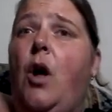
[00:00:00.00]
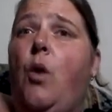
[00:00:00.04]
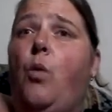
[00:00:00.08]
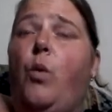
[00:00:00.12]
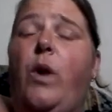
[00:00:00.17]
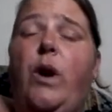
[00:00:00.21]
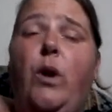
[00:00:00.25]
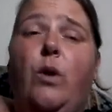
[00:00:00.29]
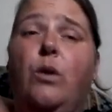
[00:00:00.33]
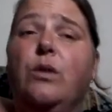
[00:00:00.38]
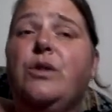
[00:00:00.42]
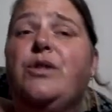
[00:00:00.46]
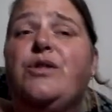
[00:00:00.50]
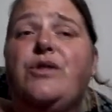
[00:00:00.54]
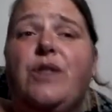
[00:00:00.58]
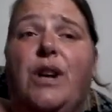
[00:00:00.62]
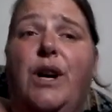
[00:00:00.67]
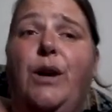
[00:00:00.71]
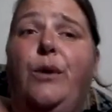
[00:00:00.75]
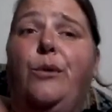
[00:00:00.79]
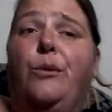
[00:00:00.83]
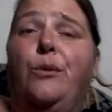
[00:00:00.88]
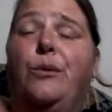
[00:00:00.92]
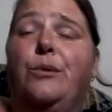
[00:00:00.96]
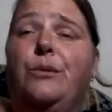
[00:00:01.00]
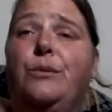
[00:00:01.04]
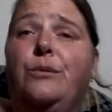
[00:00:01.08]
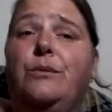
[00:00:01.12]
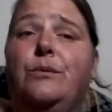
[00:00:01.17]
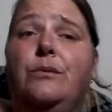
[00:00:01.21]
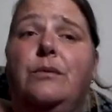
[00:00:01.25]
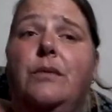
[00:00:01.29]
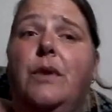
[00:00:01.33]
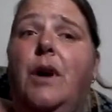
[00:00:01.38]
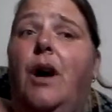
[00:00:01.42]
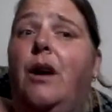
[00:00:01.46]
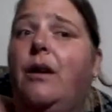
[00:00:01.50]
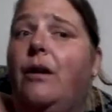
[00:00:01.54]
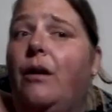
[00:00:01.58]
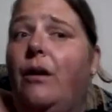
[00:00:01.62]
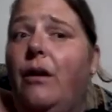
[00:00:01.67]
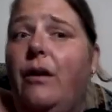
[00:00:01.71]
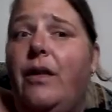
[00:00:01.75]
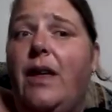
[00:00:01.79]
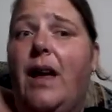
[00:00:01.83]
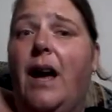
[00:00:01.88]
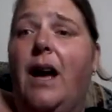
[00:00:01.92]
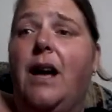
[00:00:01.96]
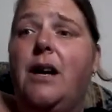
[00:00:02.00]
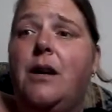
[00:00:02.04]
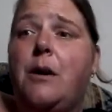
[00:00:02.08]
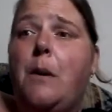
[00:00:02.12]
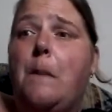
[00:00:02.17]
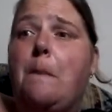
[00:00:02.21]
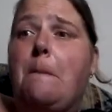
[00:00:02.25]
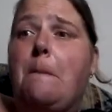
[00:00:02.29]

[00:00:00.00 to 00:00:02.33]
We all struggle. I know that.